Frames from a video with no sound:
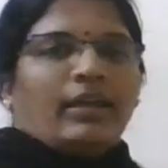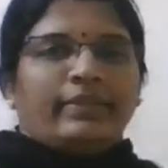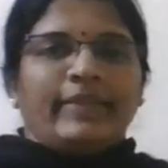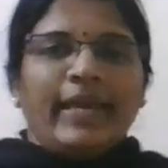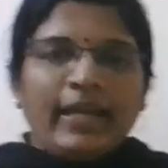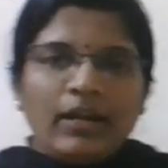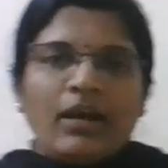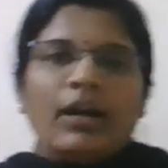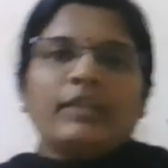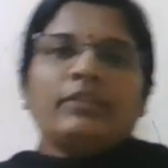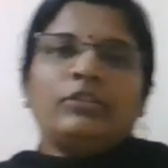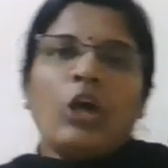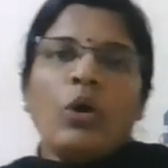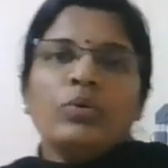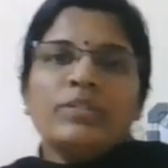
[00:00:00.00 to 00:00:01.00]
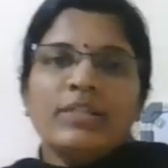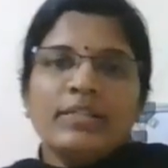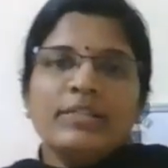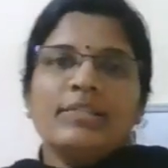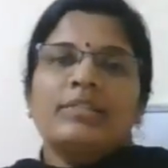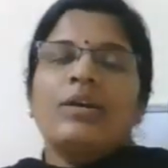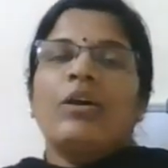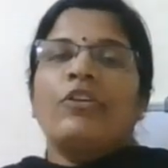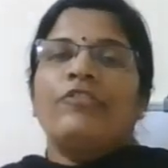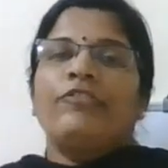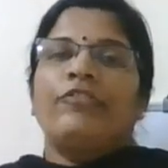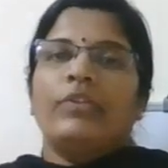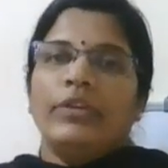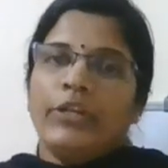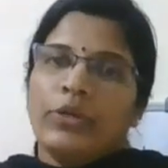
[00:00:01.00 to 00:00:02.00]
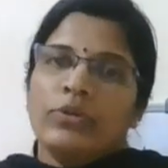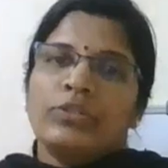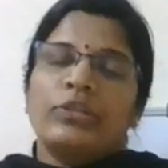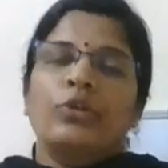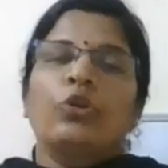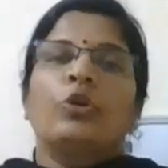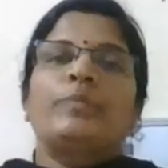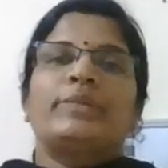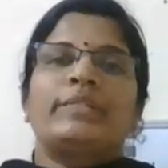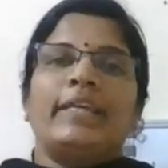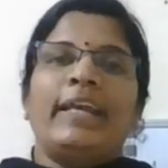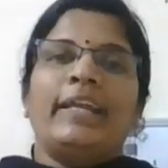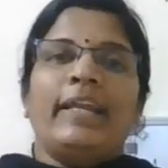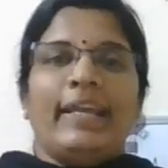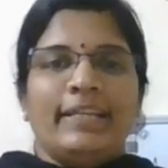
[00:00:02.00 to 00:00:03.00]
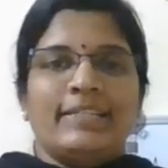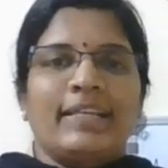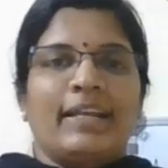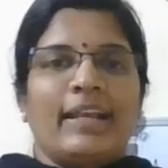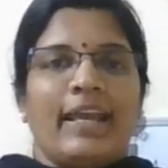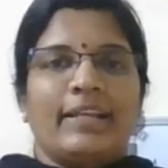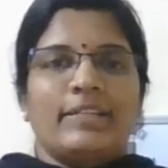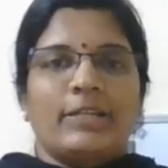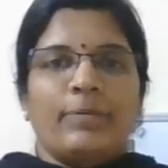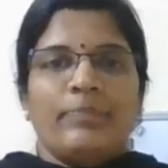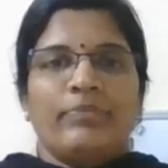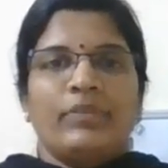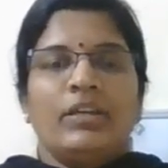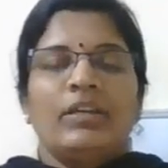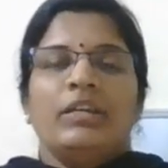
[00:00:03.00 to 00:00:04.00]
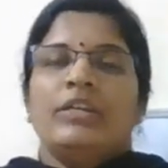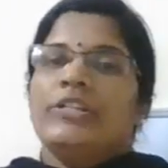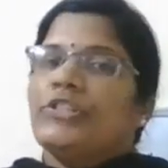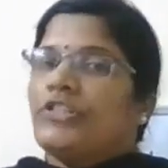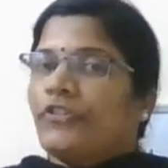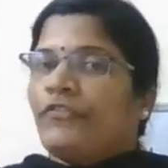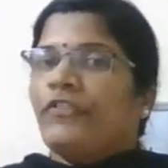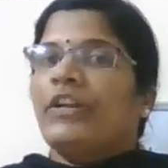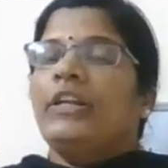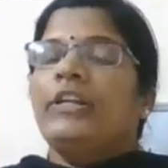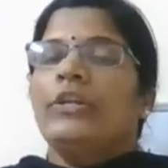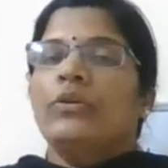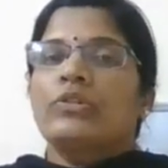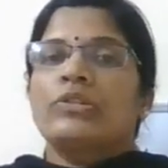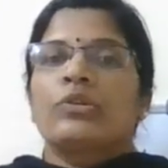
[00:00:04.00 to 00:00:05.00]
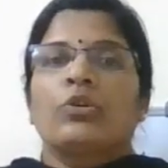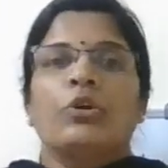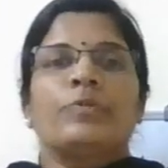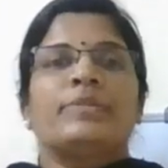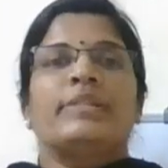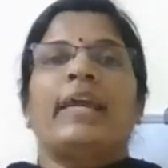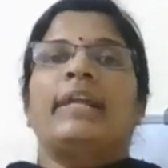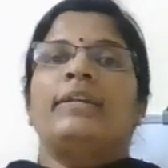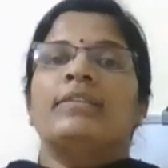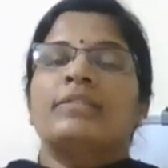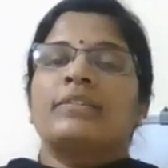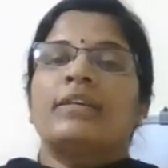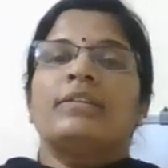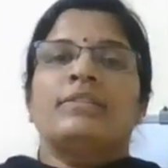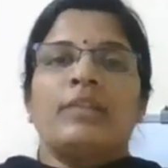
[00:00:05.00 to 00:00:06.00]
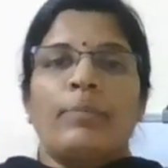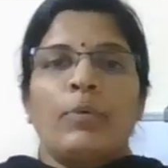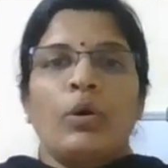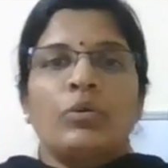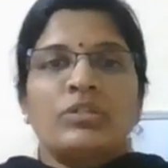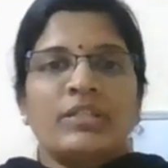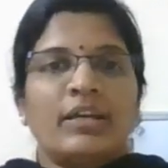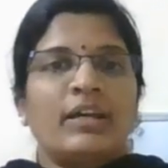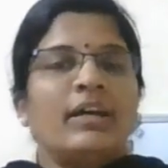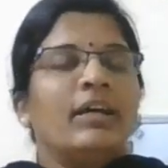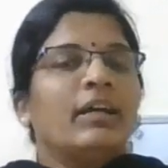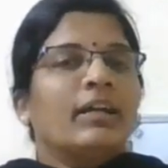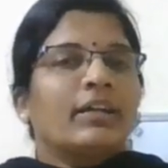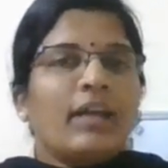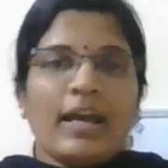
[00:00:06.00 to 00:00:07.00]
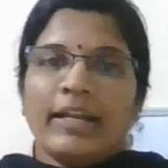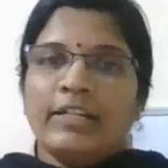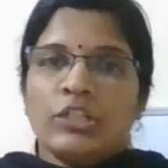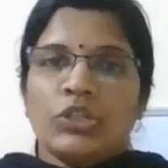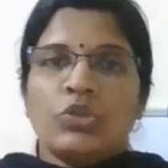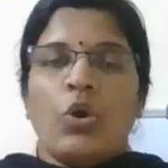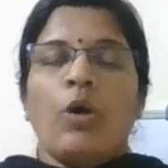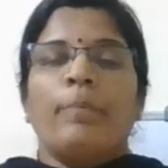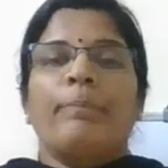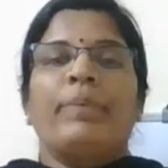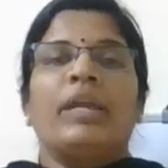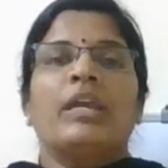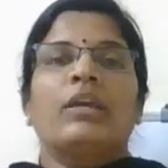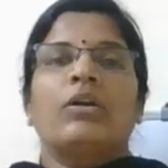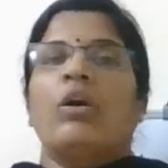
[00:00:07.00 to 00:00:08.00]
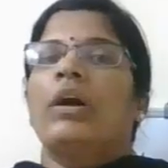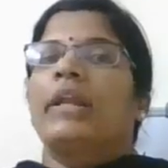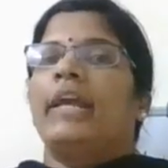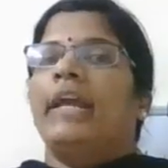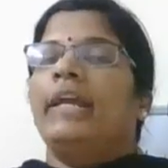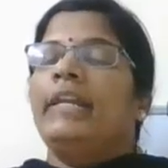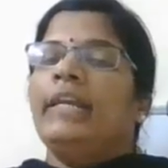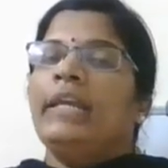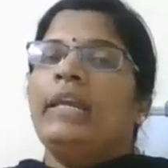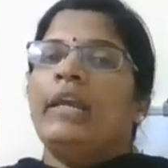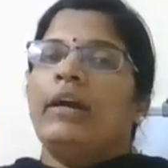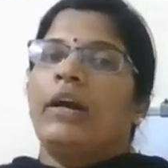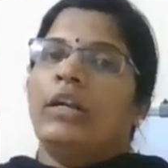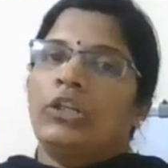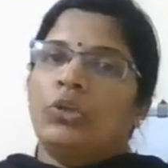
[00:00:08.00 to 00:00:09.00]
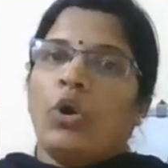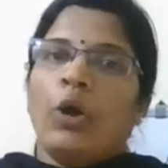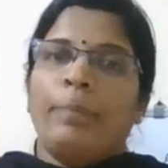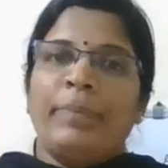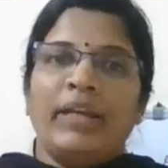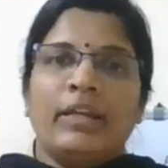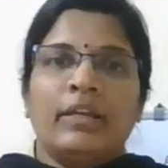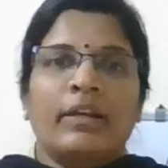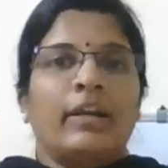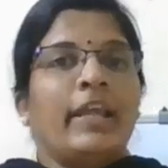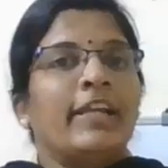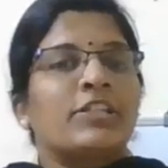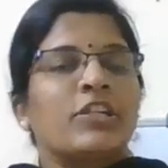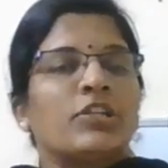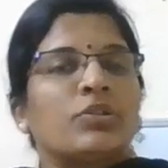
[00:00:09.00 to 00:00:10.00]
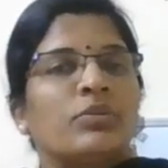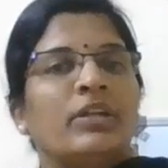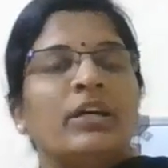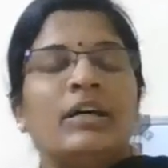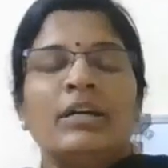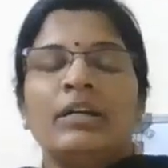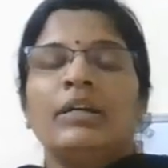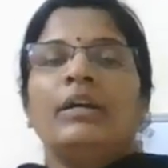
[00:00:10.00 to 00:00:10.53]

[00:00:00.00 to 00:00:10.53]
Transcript: There are thousands of news groups in internet. Different news groups, they discuss about a current topic or any topic related to the